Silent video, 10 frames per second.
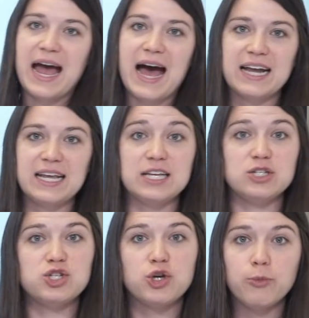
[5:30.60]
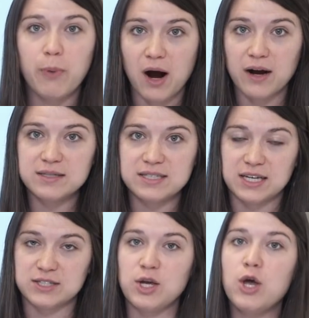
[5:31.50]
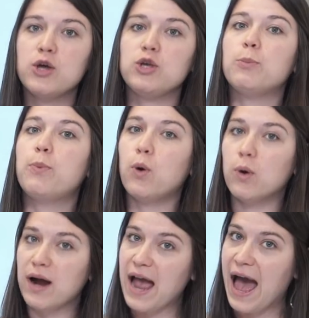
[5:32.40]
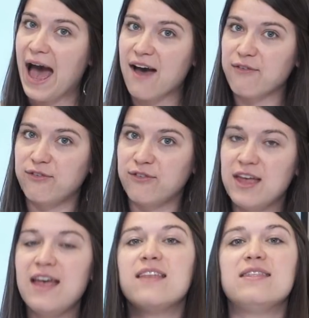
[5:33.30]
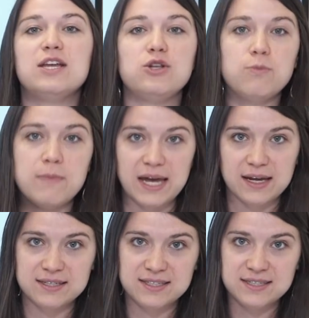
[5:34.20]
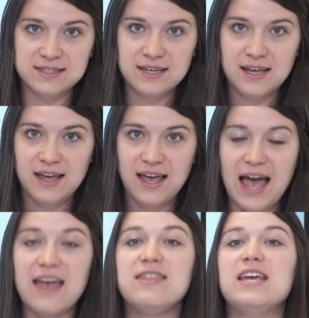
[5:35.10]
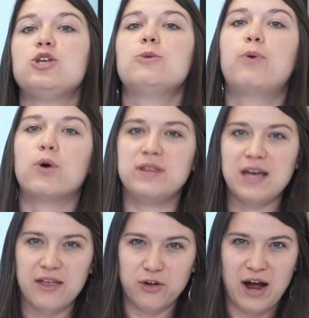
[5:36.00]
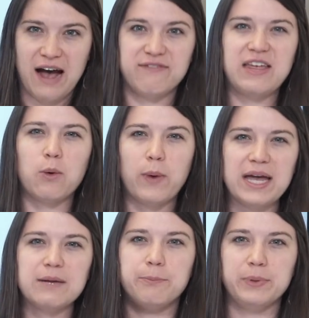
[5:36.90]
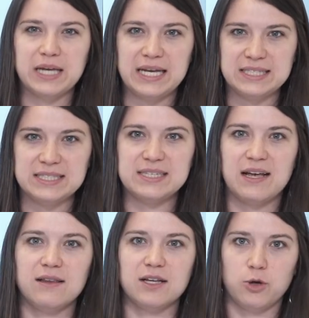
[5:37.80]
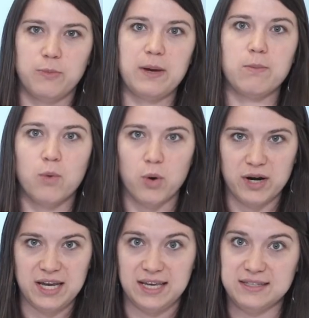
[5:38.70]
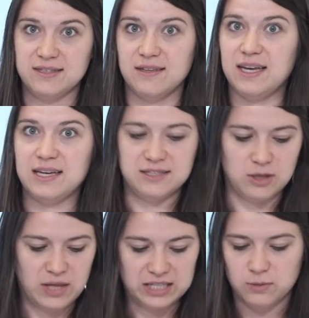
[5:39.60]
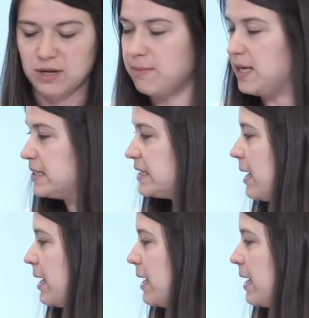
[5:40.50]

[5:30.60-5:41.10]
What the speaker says: add in 2 parts is you pour half, then you mix, and then you pour the other half. That way it blends a little bit more easily. So that's what it means,